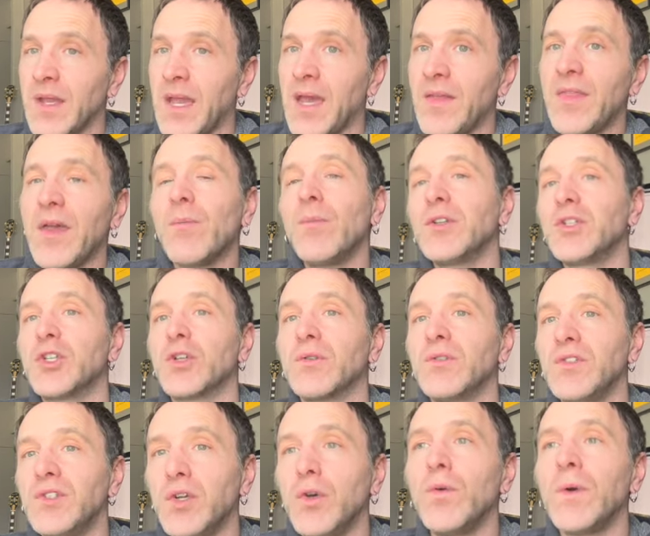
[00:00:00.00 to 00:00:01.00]
And then what you're
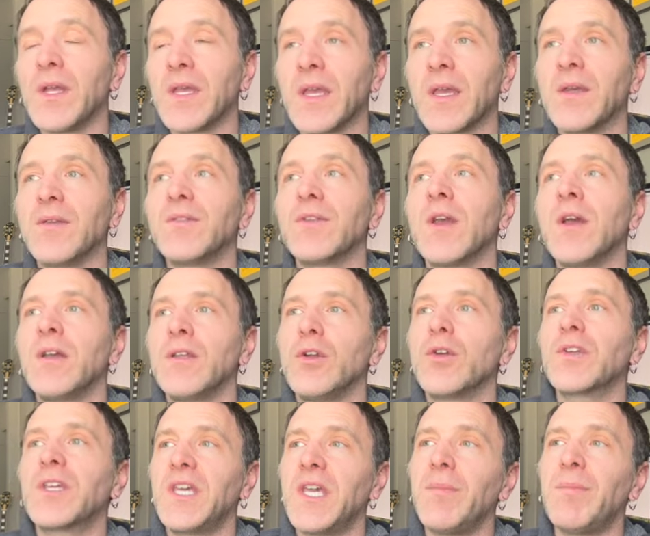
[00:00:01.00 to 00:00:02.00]
doing is
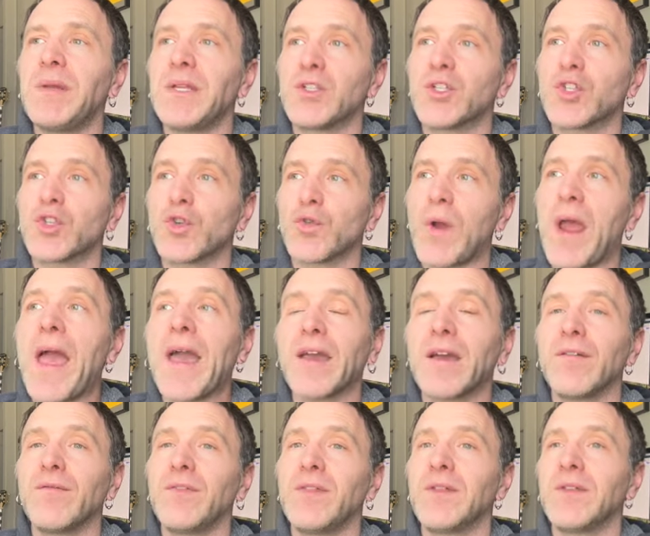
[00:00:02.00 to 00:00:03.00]
you're keeping
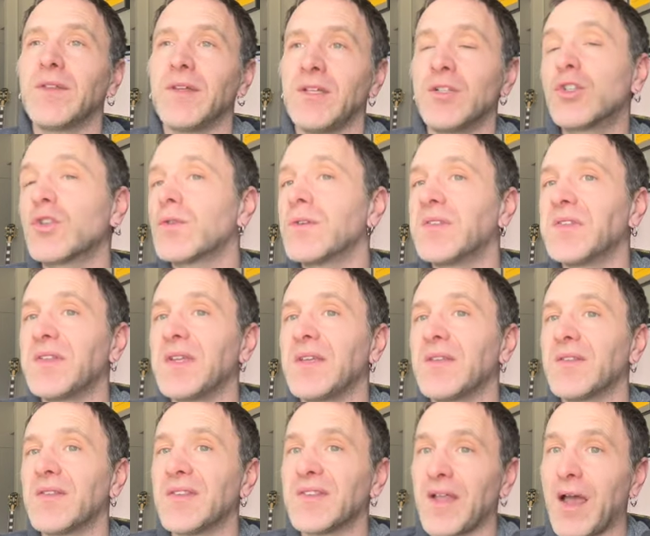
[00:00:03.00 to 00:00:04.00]
track of this
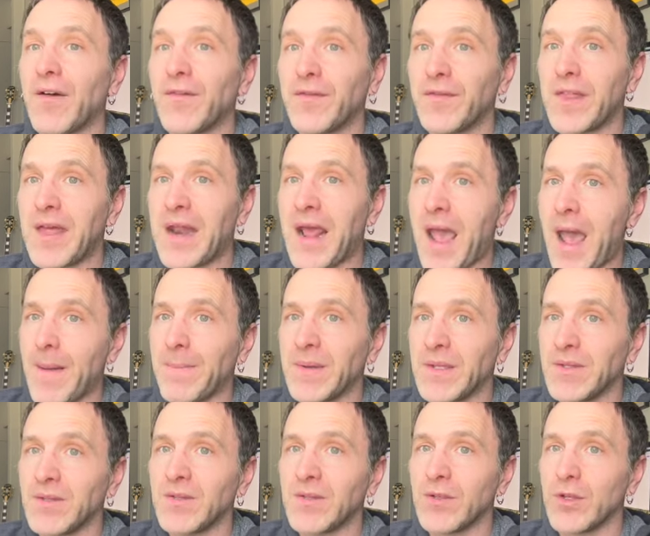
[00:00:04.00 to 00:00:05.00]
interesting stuff that
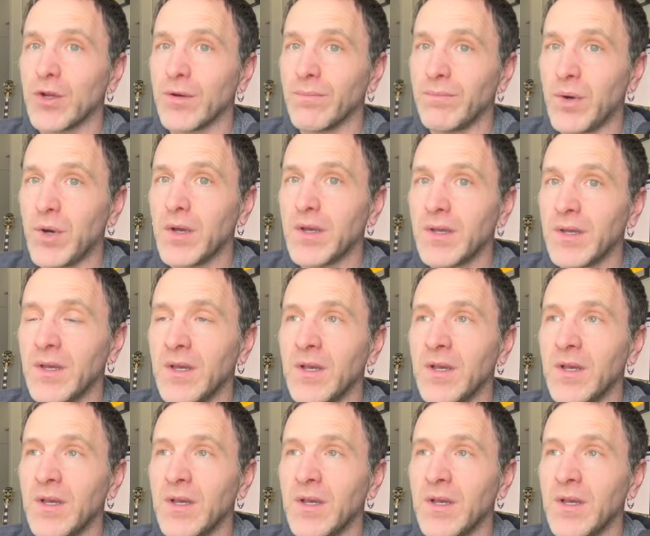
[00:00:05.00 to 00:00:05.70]
happens in your book